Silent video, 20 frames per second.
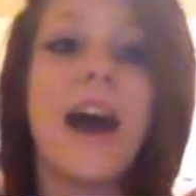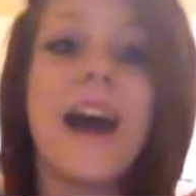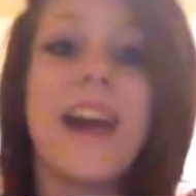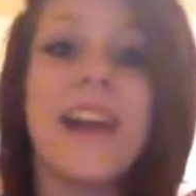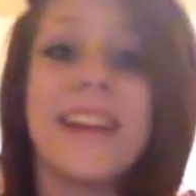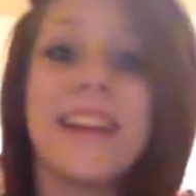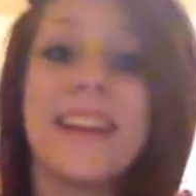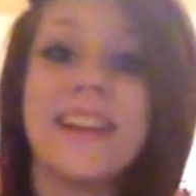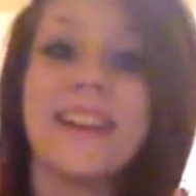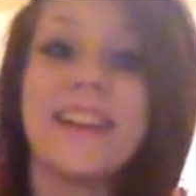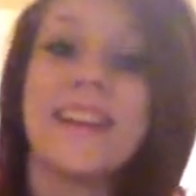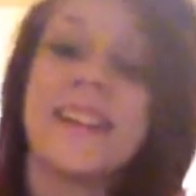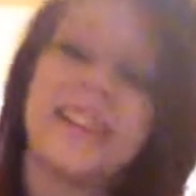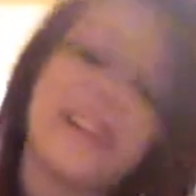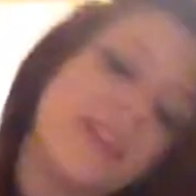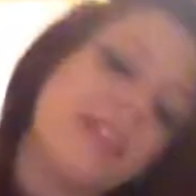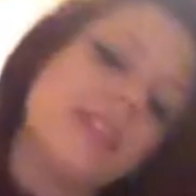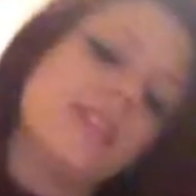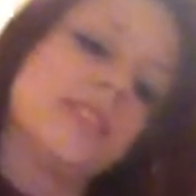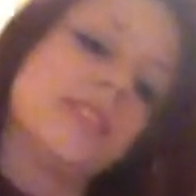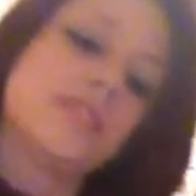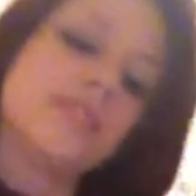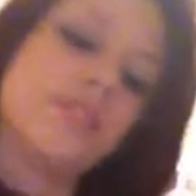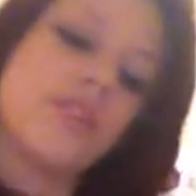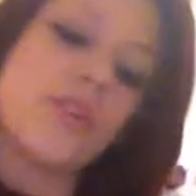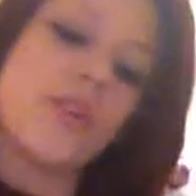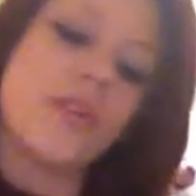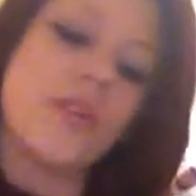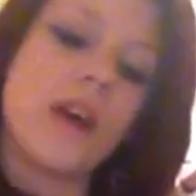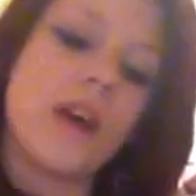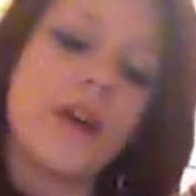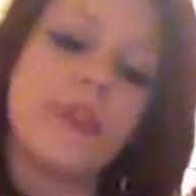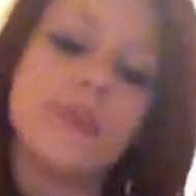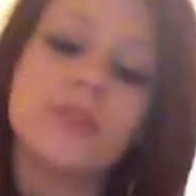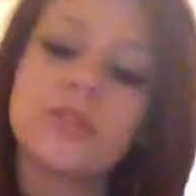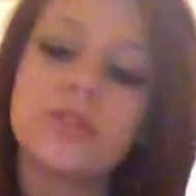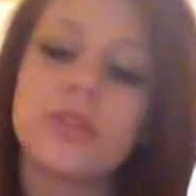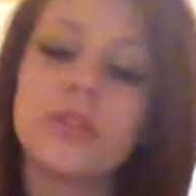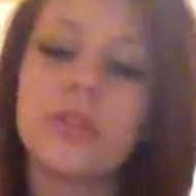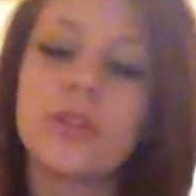Hey, so I
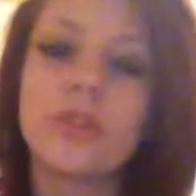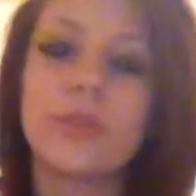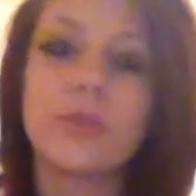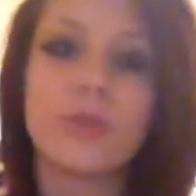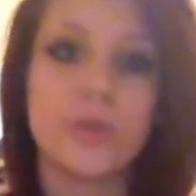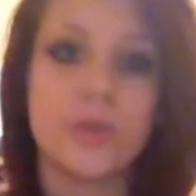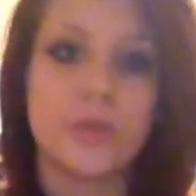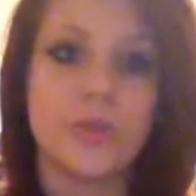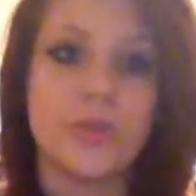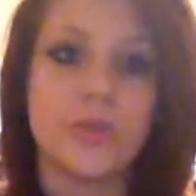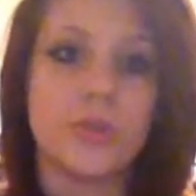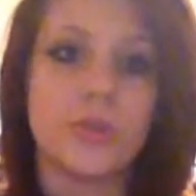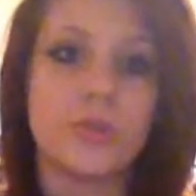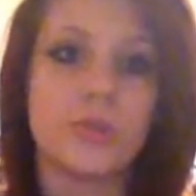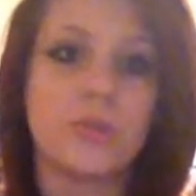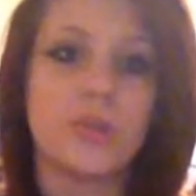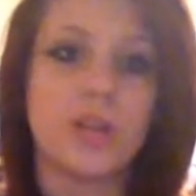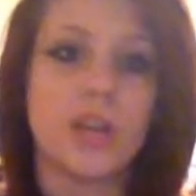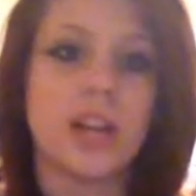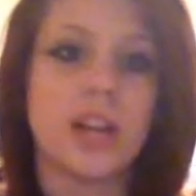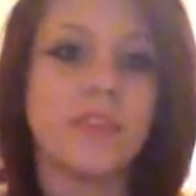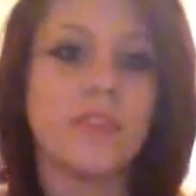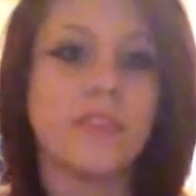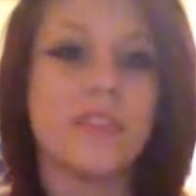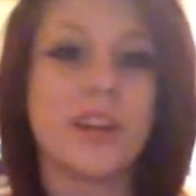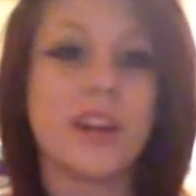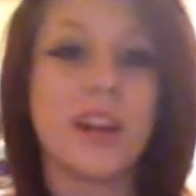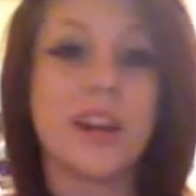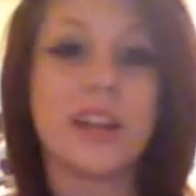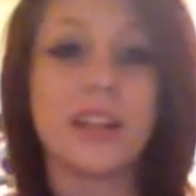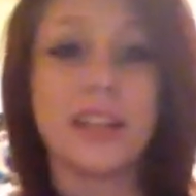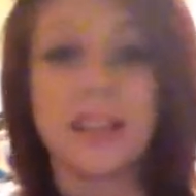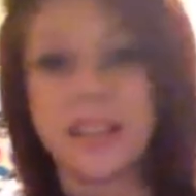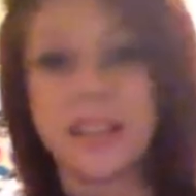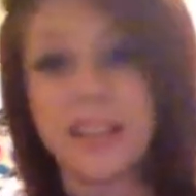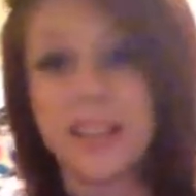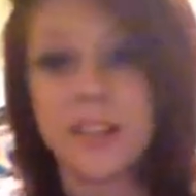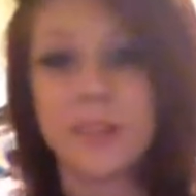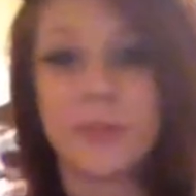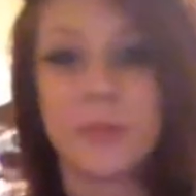was going through YouTube trying to figure out an
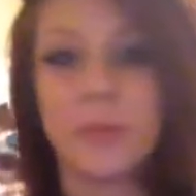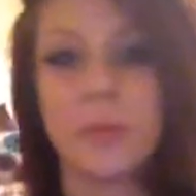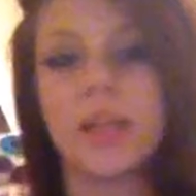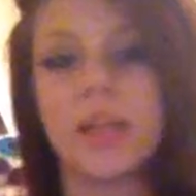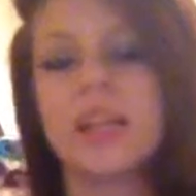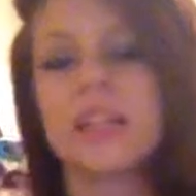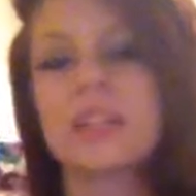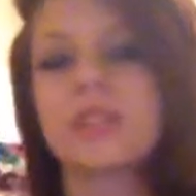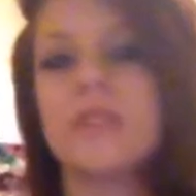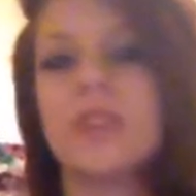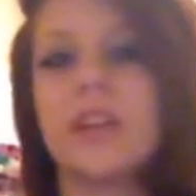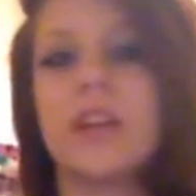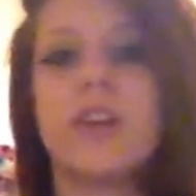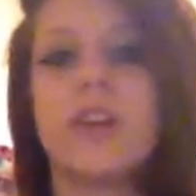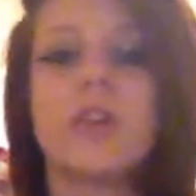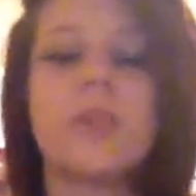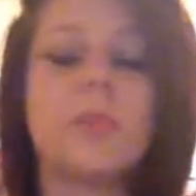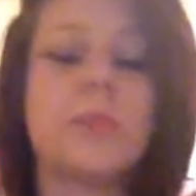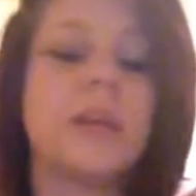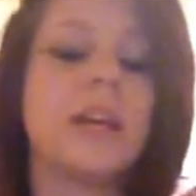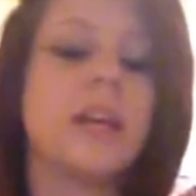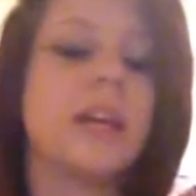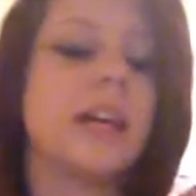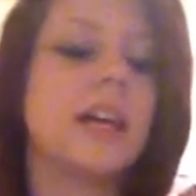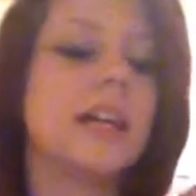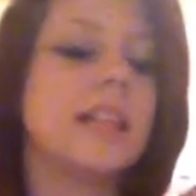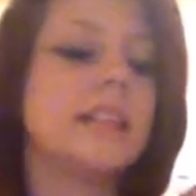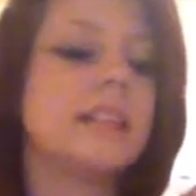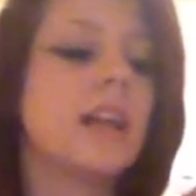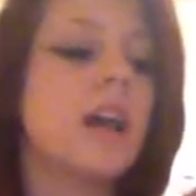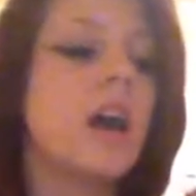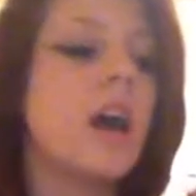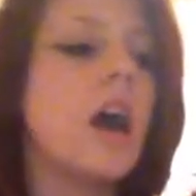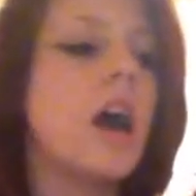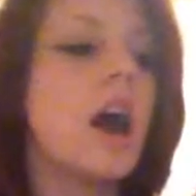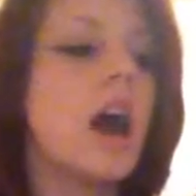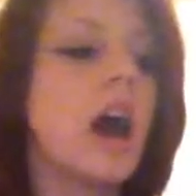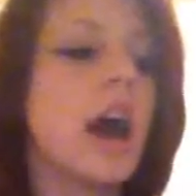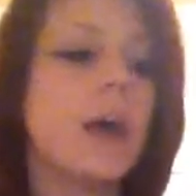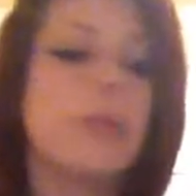idea for my next video because
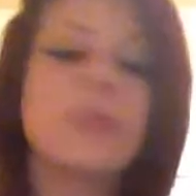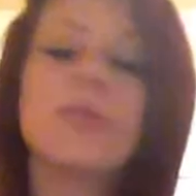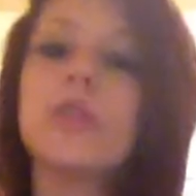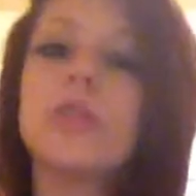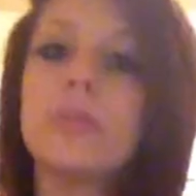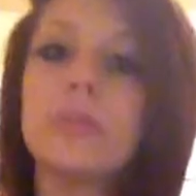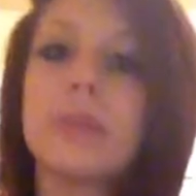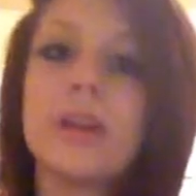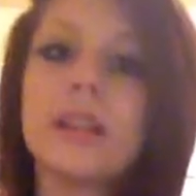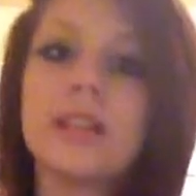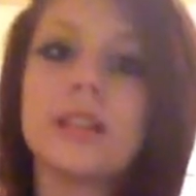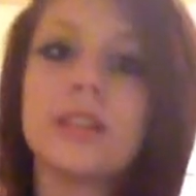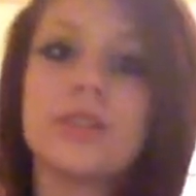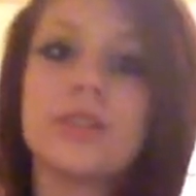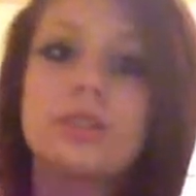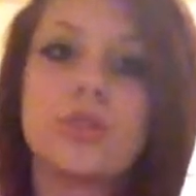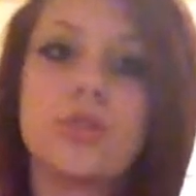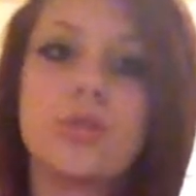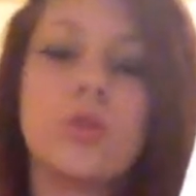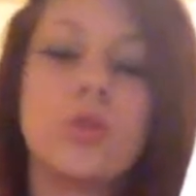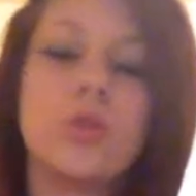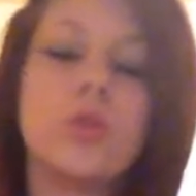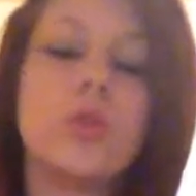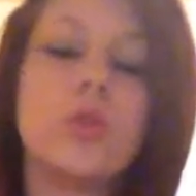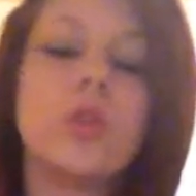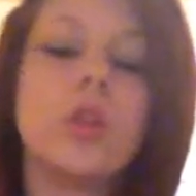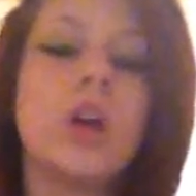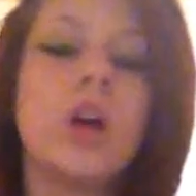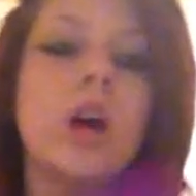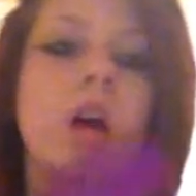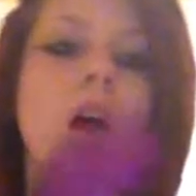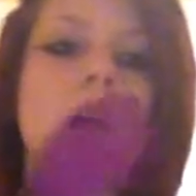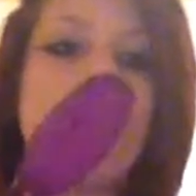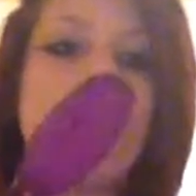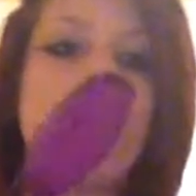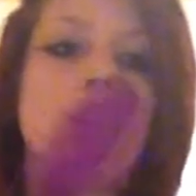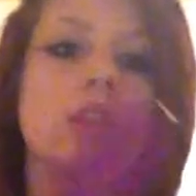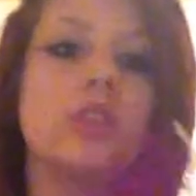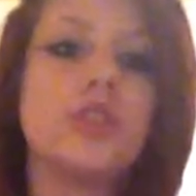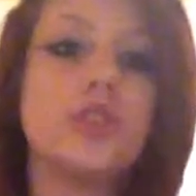I'm going back to school
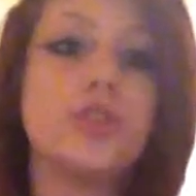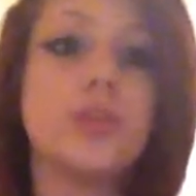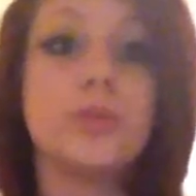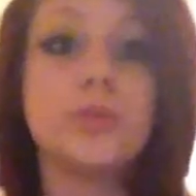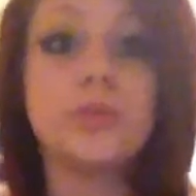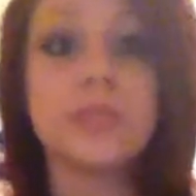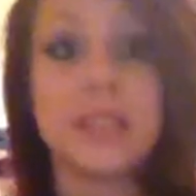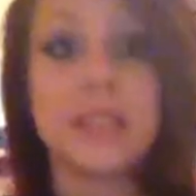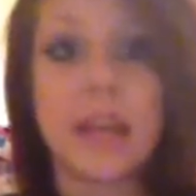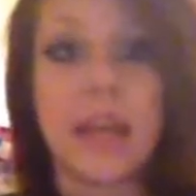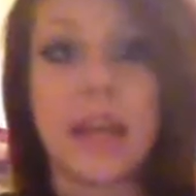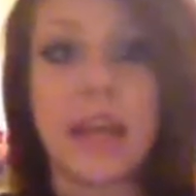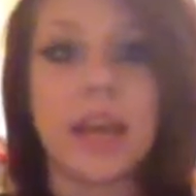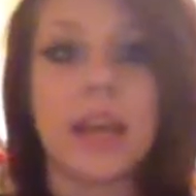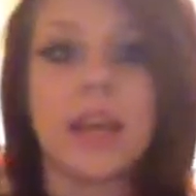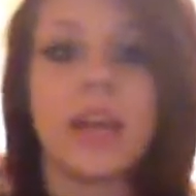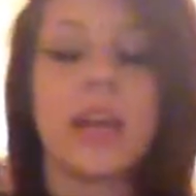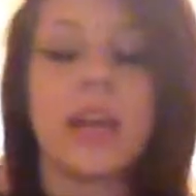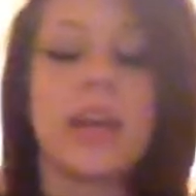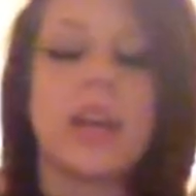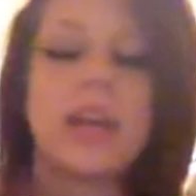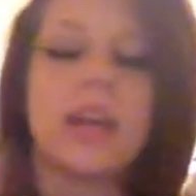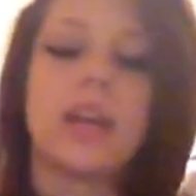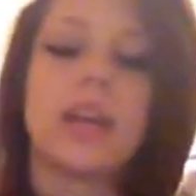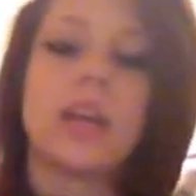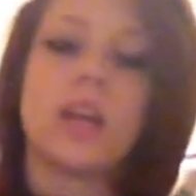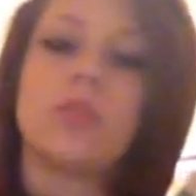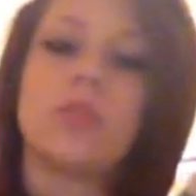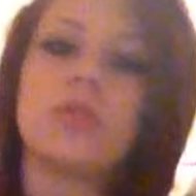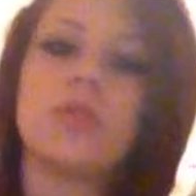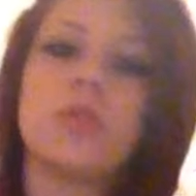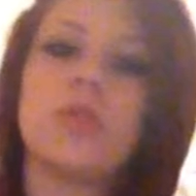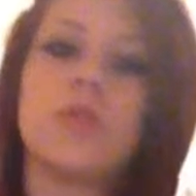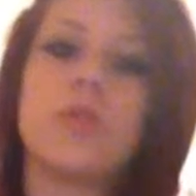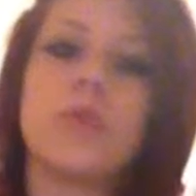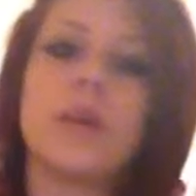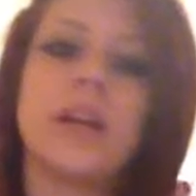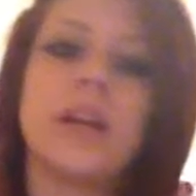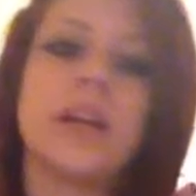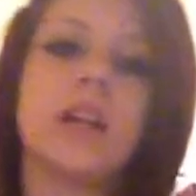Tuesday and I don't know
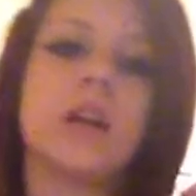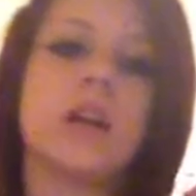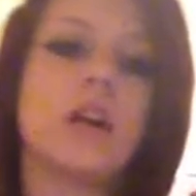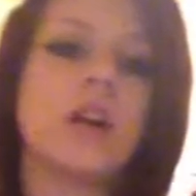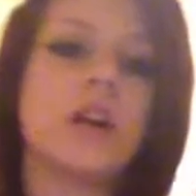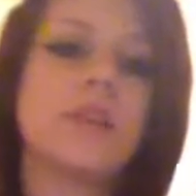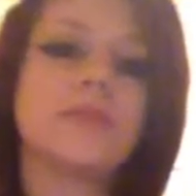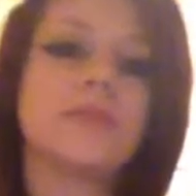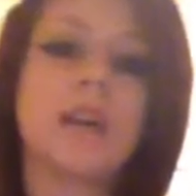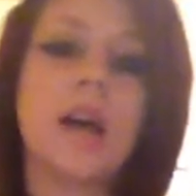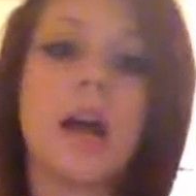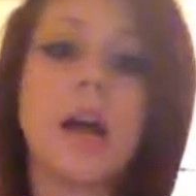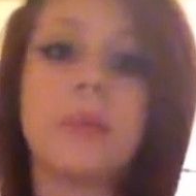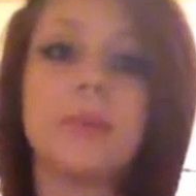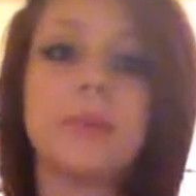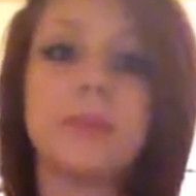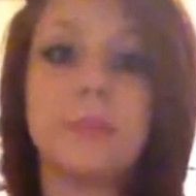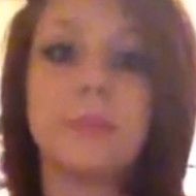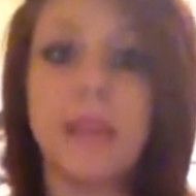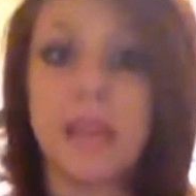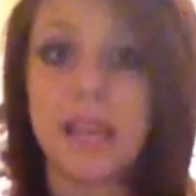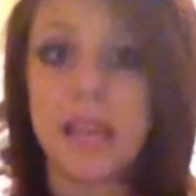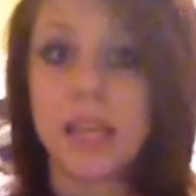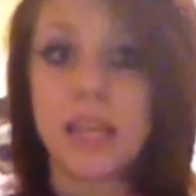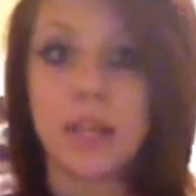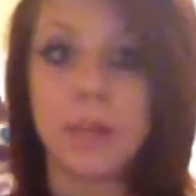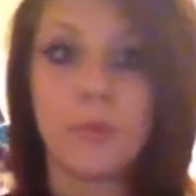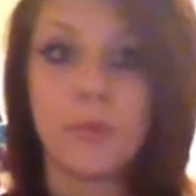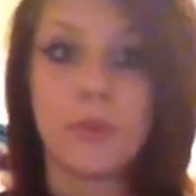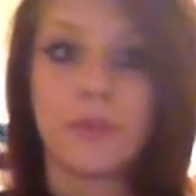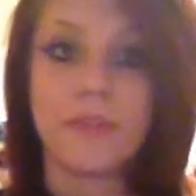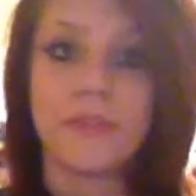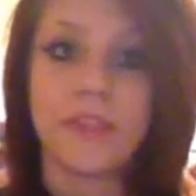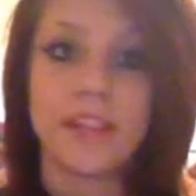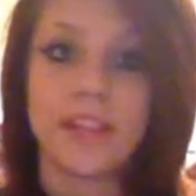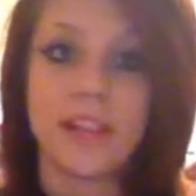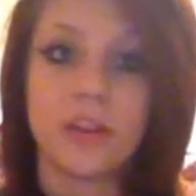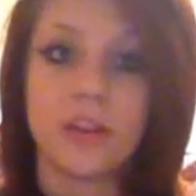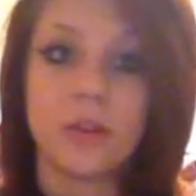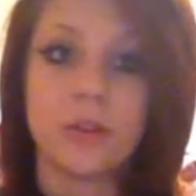when I'll have time to make any more
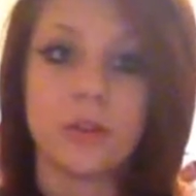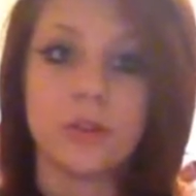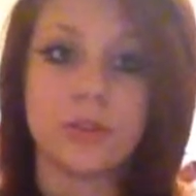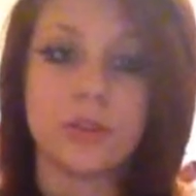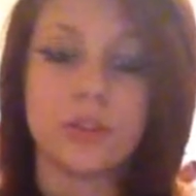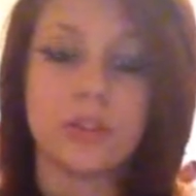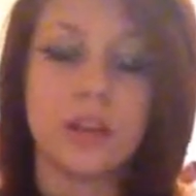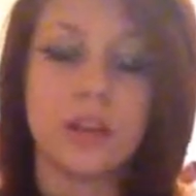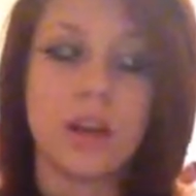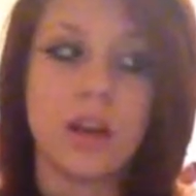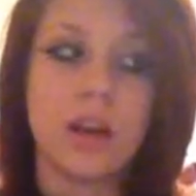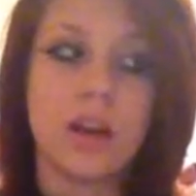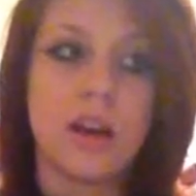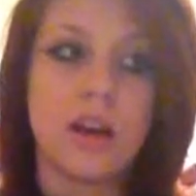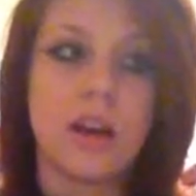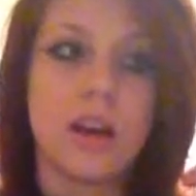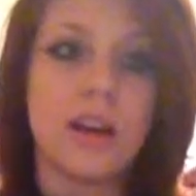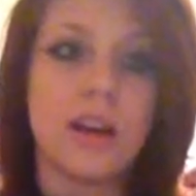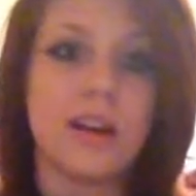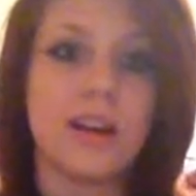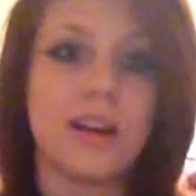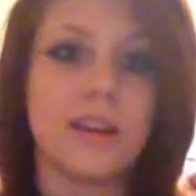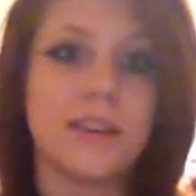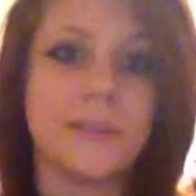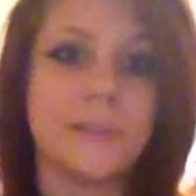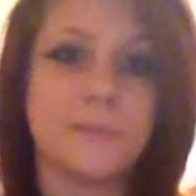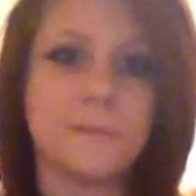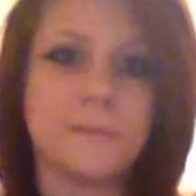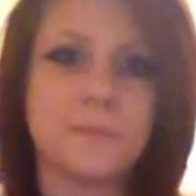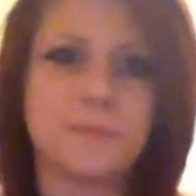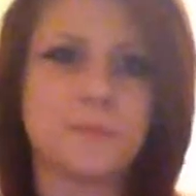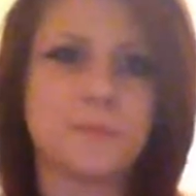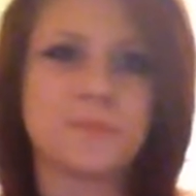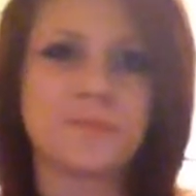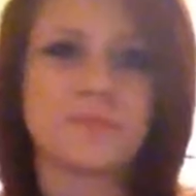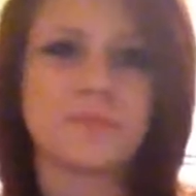videos. Um,